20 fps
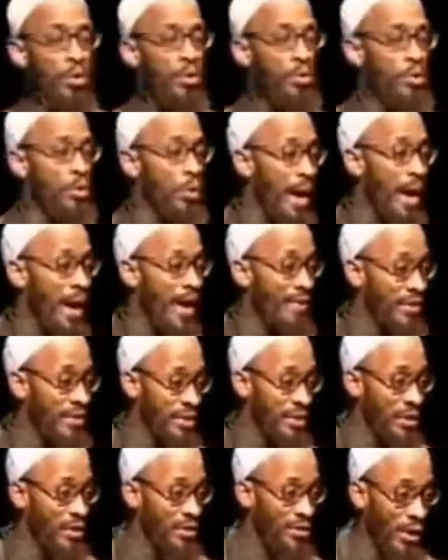who you have
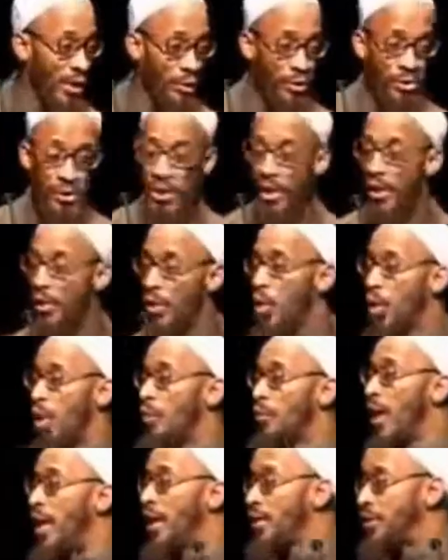as an associate or
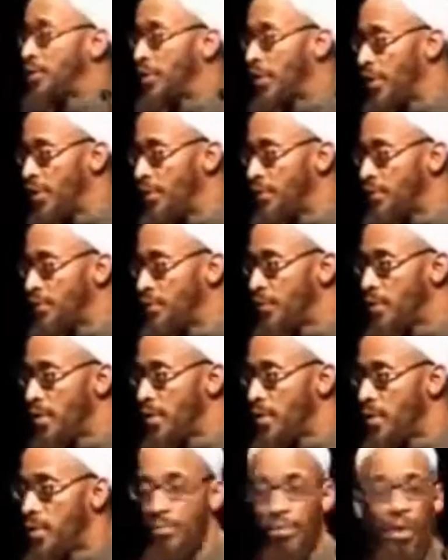a relative
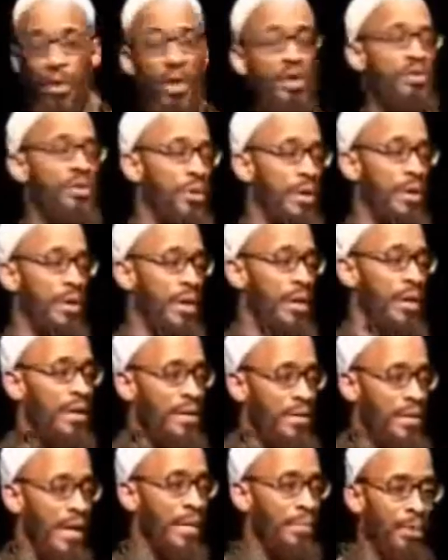brought you here.
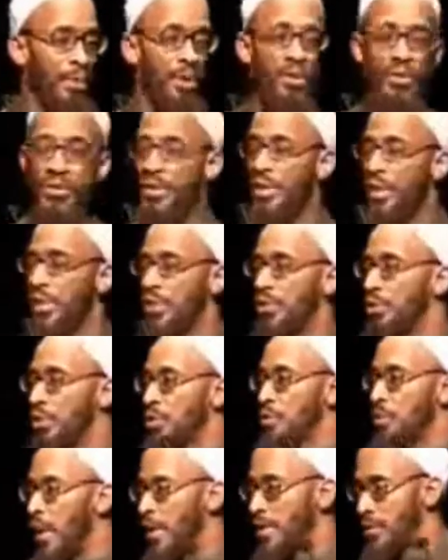That person is your
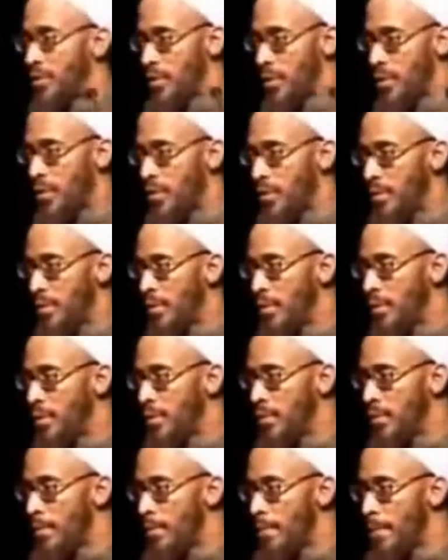sponsor.
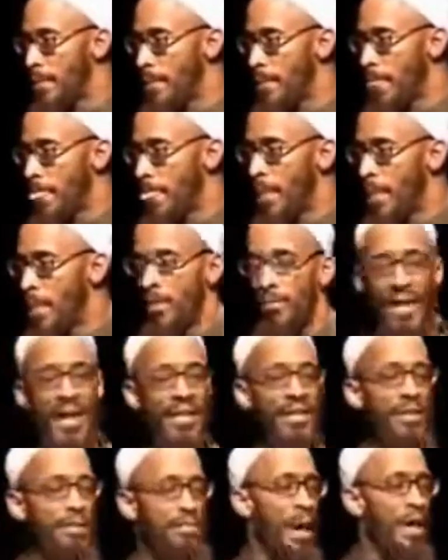
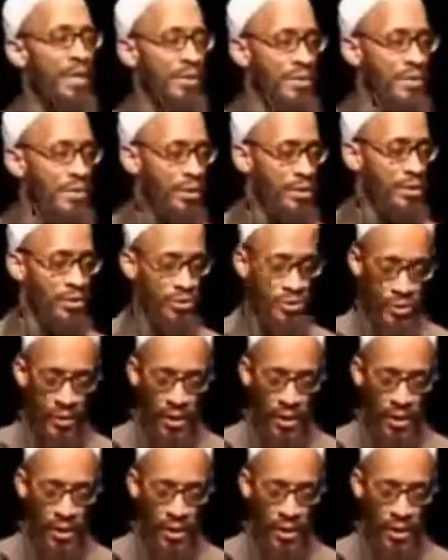That sponsor